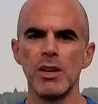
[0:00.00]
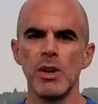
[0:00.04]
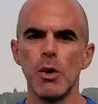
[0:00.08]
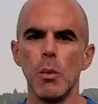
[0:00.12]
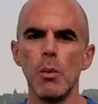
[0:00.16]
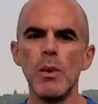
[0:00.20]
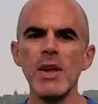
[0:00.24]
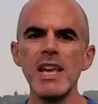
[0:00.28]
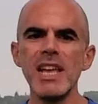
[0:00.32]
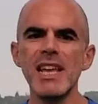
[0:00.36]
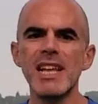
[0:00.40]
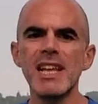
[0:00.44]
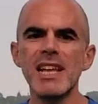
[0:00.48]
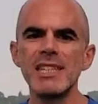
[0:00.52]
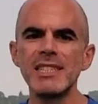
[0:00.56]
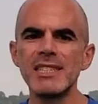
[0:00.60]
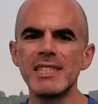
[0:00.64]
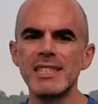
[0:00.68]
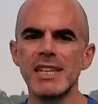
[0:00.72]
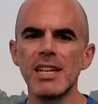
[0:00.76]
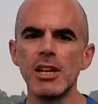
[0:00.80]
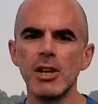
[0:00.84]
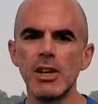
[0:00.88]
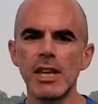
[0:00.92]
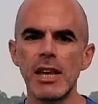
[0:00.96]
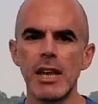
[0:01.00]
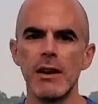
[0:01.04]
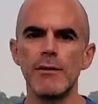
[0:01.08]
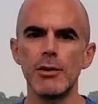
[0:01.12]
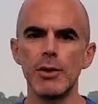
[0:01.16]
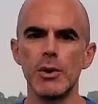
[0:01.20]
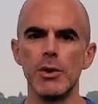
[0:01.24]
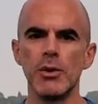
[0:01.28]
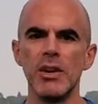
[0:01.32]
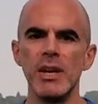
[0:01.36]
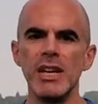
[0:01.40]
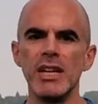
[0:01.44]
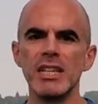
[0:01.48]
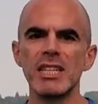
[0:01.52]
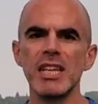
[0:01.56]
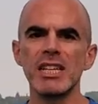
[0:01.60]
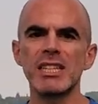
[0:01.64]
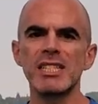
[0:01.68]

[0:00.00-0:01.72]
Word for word: We can still give you the